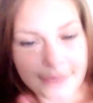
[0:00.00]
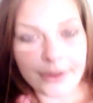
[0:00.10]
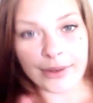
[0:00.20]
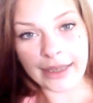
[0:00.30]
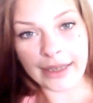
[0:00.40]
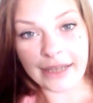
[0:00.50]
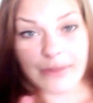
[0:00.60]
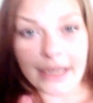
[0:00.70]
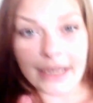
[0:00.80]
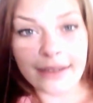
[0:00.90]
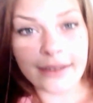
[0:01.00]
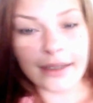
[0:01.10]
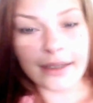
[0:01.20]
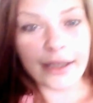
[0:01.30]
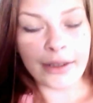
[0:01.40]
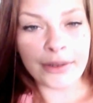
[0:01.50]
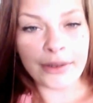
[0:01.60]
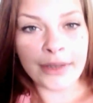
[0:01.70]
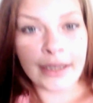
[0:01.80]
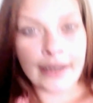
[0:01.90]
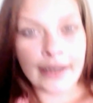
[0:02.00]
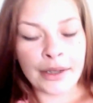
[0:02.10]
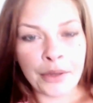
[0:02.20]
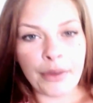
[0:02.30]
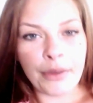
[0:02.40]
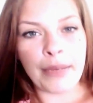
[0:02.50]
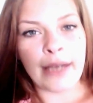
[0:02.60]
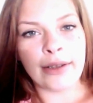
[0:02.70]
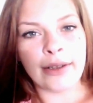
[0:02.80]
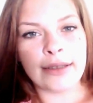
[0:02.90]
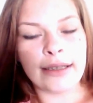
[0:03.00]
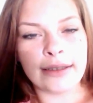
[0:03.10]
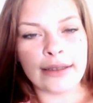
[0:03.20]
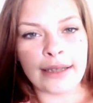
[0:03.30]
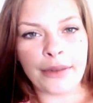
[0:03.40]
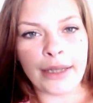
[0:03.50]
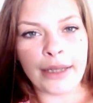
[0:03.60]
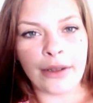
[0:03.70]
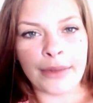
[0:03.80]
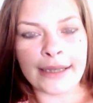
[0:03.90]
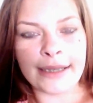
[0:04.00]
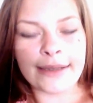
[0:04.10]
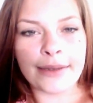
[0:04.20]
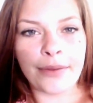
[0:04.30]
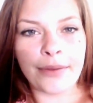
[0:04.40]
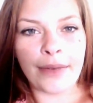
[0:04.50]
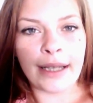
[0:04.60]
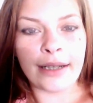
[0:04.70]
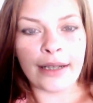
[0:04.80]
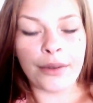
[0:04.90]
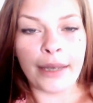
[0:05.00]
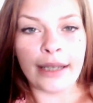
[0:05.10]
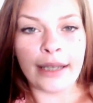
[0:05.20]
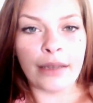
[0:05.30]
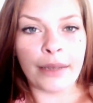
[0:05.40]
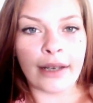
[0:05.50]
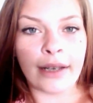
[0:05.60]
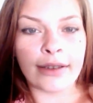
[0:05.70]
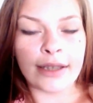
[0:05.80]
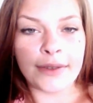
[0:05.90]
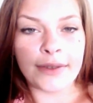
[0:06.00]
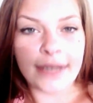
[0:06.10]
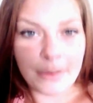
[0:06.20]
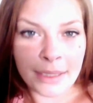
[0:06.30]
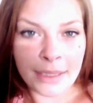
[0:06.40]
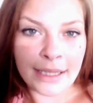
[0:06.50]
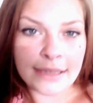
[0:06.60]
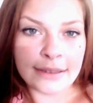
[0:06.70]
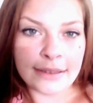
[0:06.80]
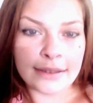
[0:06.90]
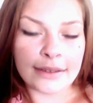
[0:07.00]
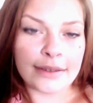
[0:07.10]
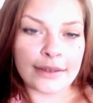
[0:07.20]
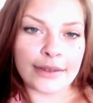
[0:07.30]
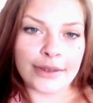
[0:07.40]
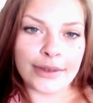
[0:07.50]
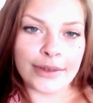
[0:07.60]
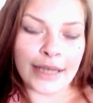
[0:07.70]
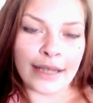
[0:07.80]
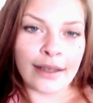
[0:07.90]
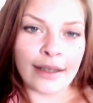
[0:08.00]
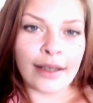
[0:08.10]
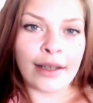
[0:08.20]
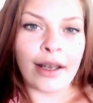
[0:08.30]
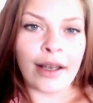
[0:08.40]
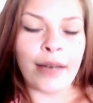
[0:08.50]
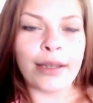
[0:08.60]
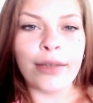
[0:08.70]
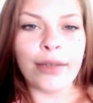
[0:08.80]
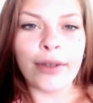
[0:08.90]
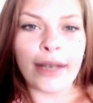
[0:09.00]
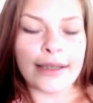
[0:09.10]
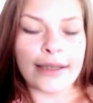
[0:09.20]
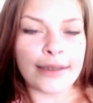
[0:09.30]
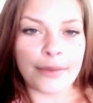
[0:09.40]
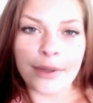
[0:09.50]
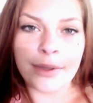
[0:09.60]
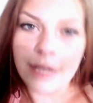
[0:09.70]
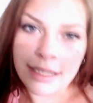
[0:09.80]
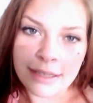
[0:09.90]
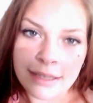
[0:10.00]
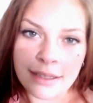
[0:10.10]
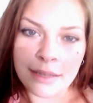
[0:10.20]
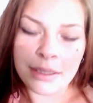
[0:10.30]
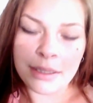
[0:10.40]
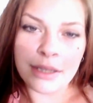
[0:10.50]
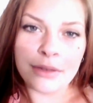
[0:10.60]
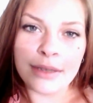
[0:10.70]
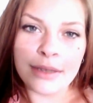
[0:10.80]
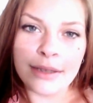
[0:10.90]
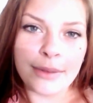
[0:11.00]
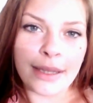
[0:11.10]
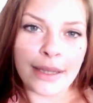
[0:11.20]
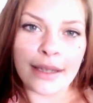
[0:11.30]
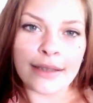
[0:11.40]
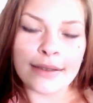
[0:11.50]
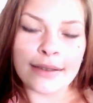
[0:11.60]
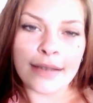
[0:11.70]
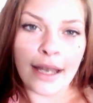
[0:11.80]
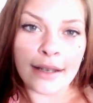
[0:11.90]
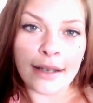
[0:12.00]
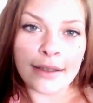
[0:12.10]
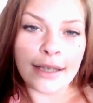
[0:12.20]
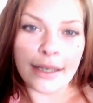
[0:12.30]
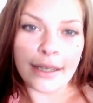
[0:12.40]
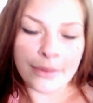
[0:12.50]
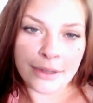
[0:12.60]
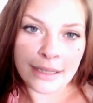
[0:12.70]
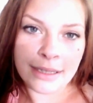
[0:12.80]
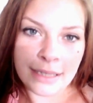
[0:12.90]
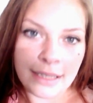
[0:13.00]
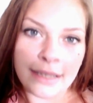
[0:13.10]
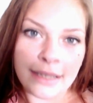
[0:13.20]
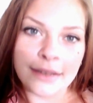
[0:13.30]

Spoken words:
we're only human. You know, what matters is that we always find a way to pick ourselves up again. Okay? I mean, give you guys some credit. I mean, you deal with this hell every day.